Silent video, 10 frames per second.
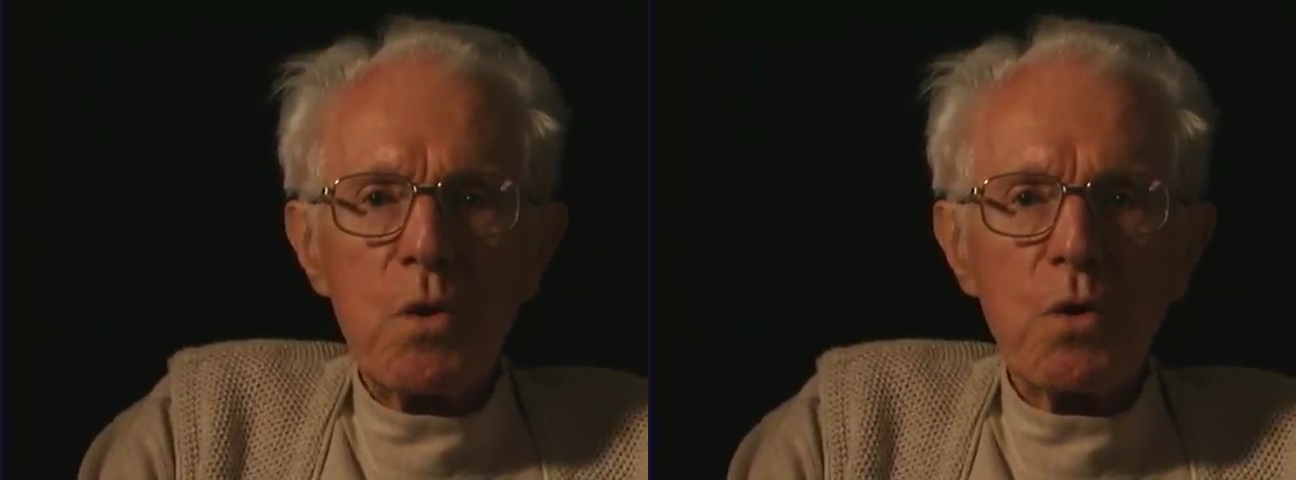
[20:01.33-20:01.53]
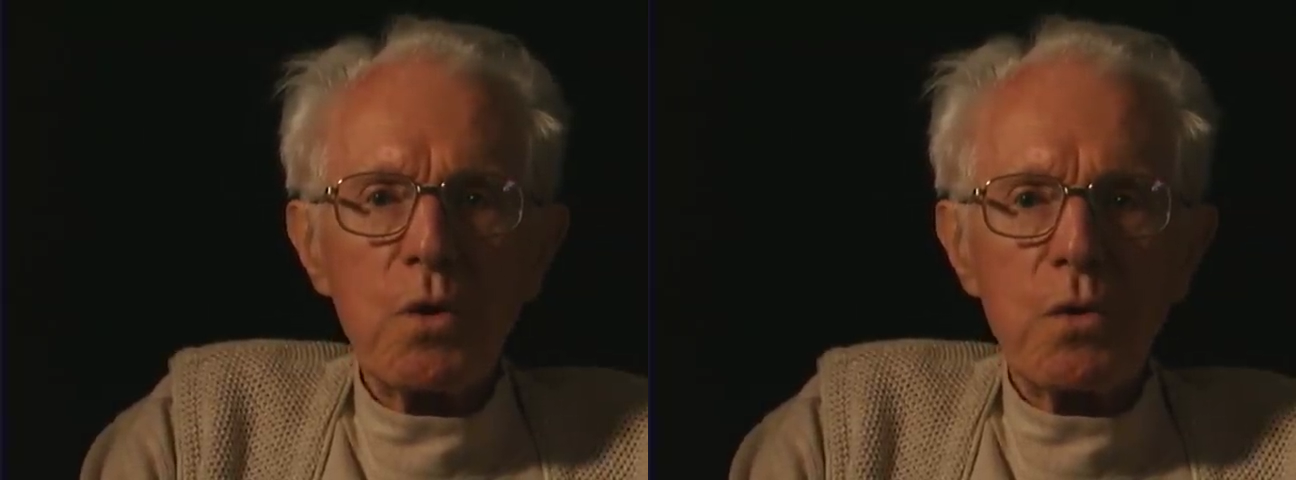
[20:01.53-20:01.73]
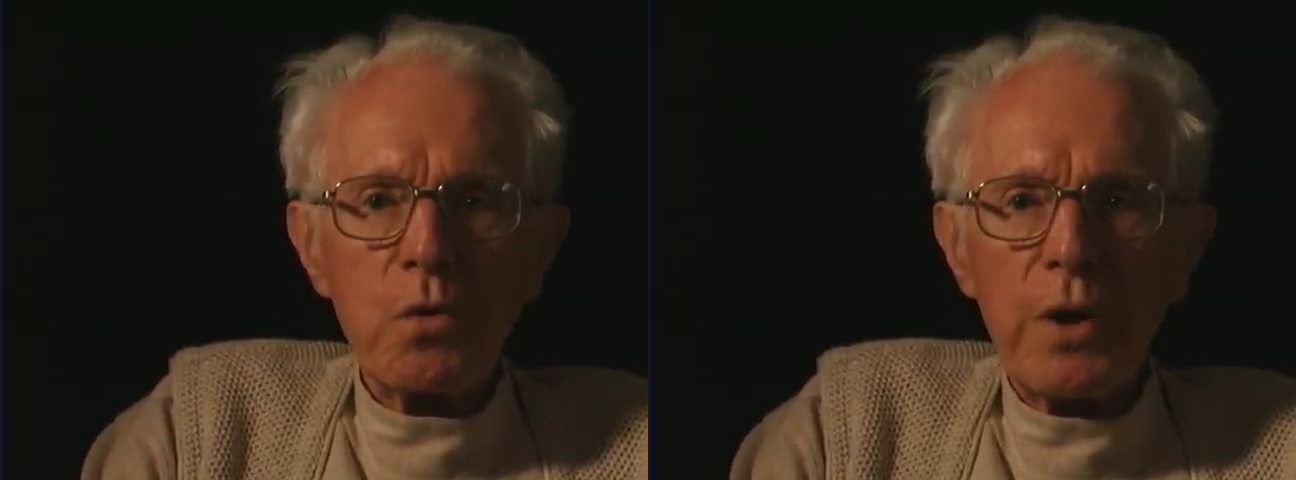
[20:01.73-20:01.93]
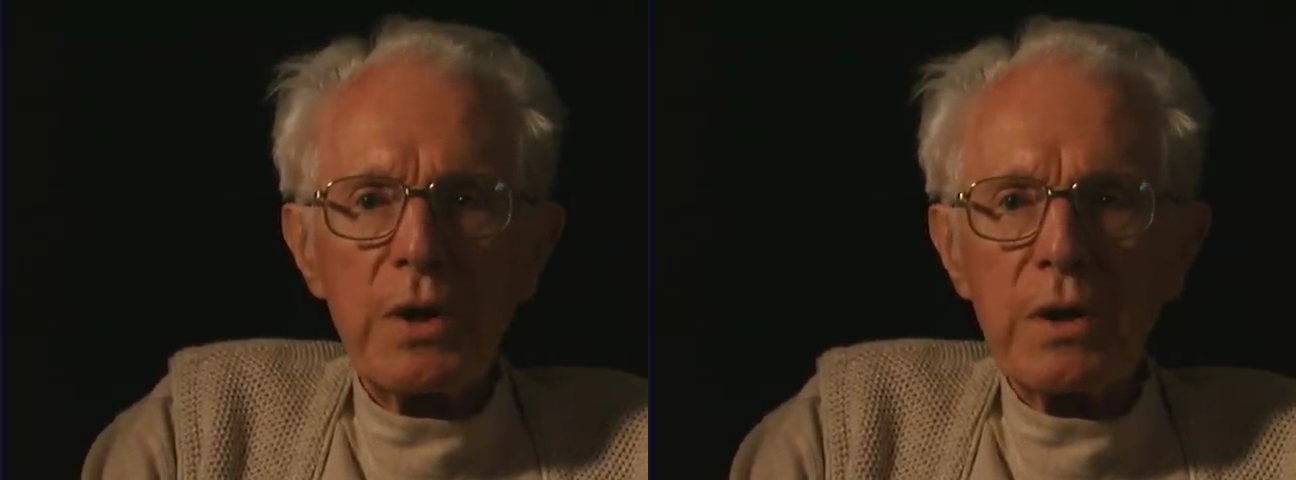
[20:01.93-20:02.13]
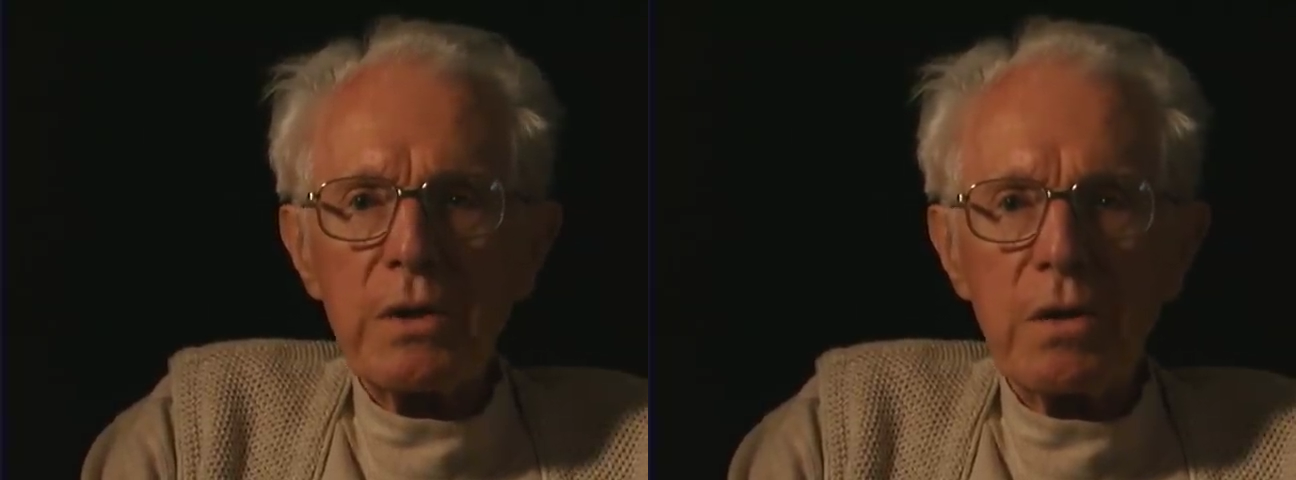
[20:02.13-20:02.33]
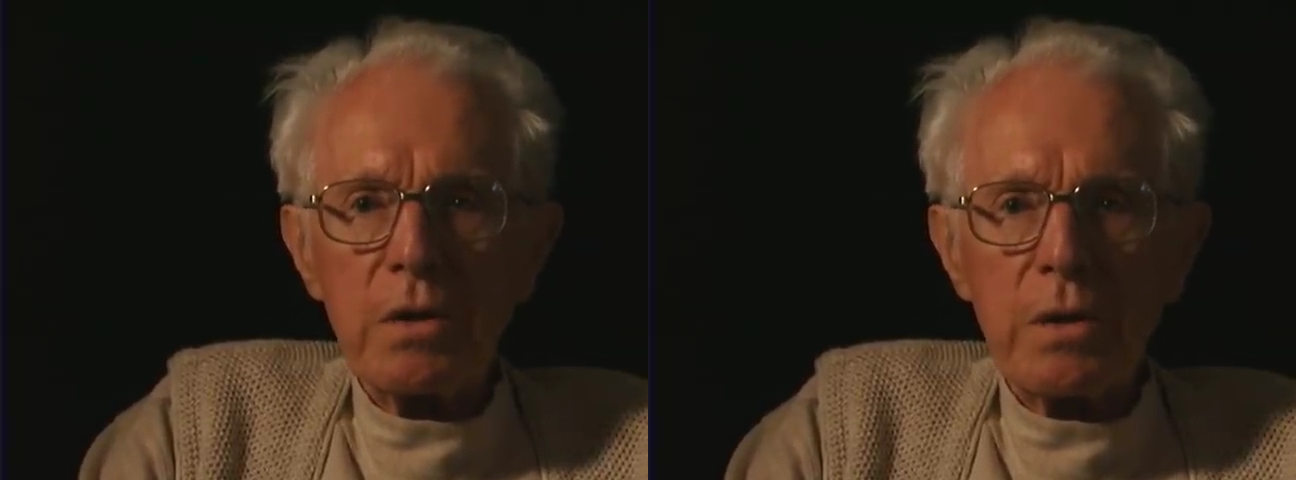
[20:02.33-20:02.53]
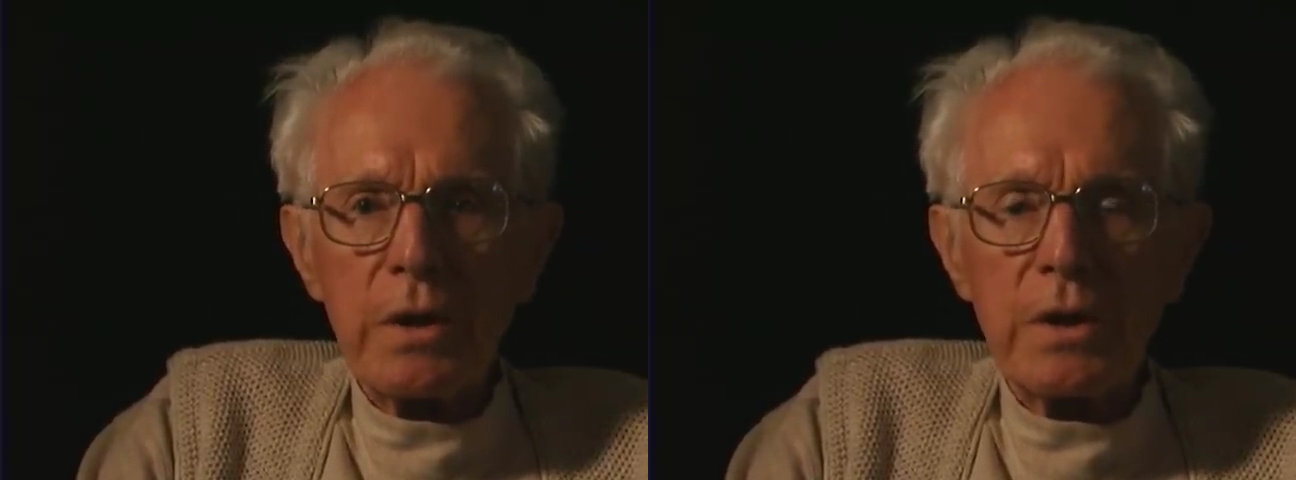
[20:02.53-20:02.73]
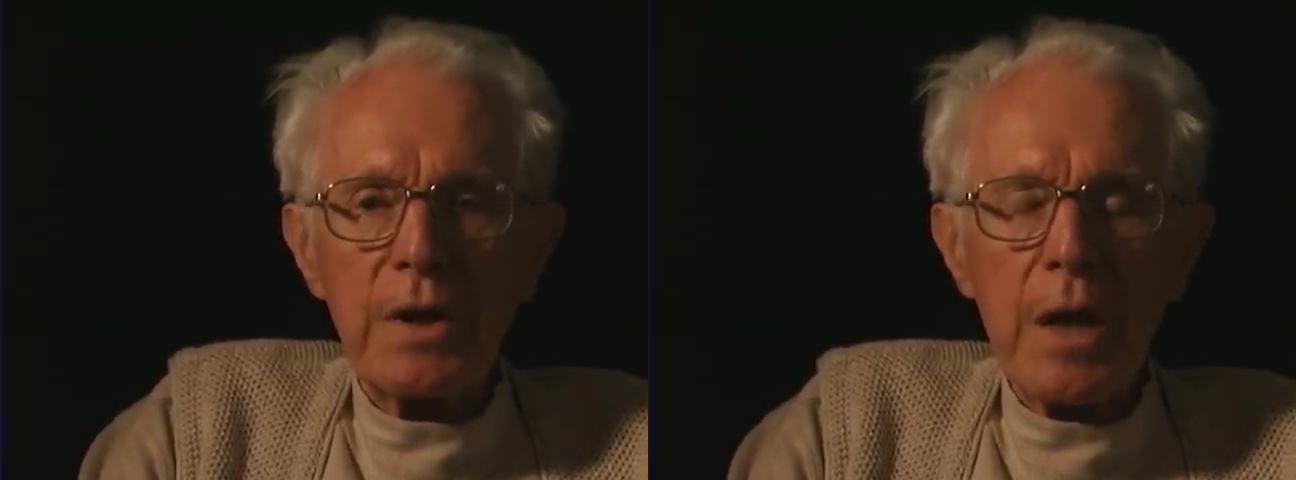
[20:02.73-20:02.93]
were right in their
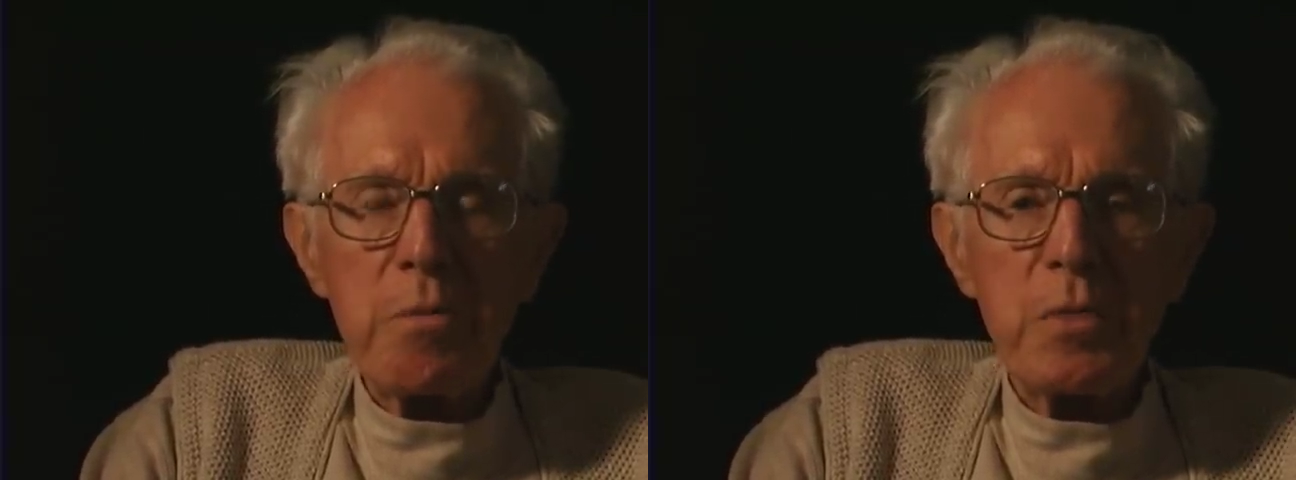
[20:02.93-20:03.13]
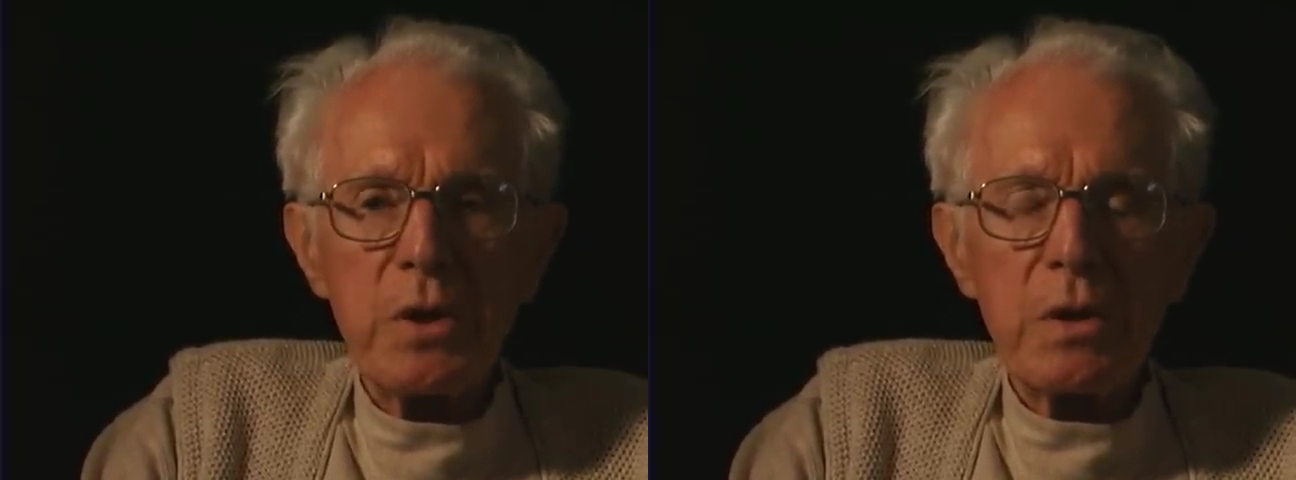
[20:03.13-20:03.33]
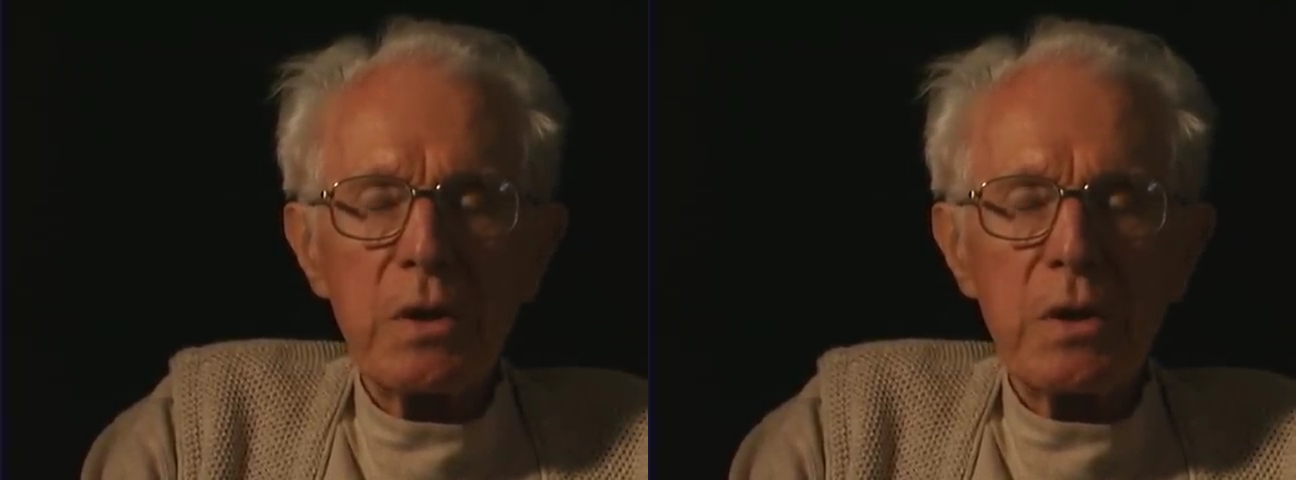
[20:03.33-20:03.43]
encampment,